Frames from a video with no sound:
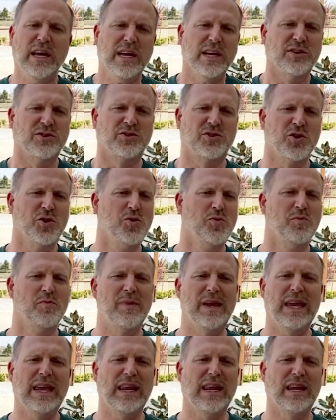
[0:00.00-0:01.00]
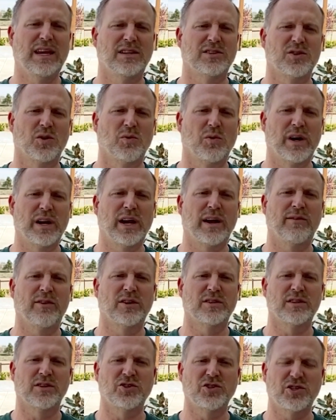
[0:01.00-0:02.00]
Zoom meetings or whatever,
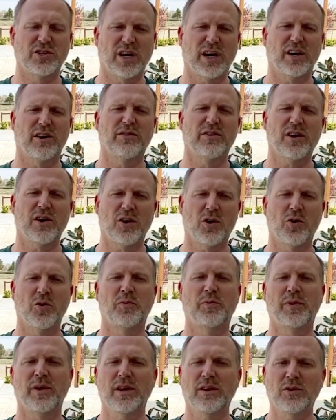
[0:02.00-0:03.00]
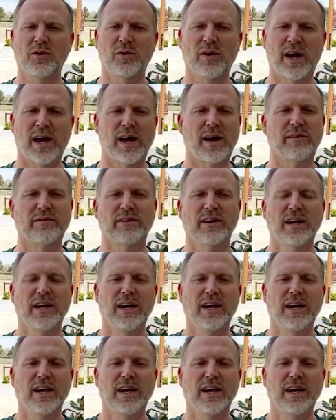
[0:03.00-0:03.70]
to share the hope that you have.